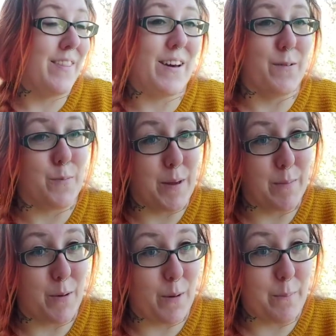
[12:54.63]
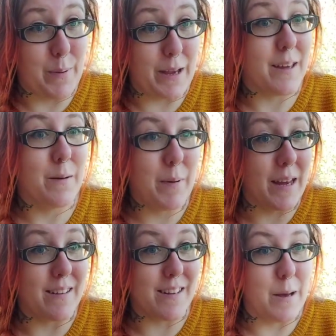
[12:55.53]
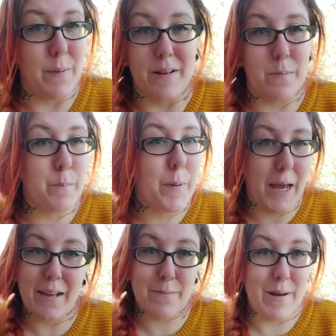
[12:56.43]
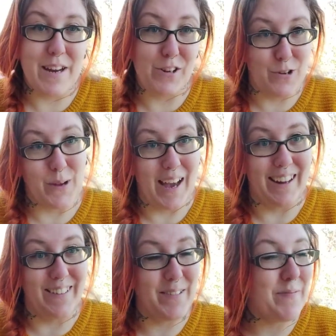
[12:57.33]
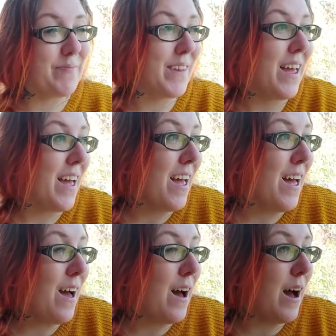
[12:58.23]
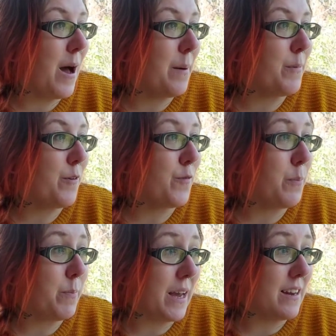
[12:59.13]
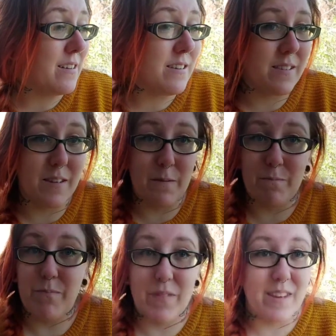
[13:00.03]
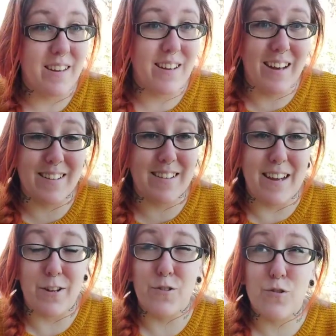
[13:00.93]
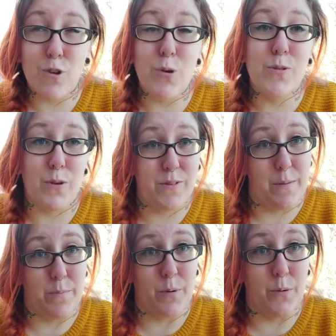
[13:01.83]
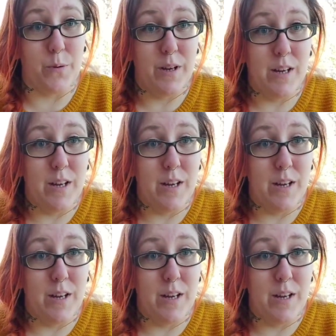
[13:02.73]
That would be my one big pea tip, is pick as many as you can. For beans, as I said, so simple.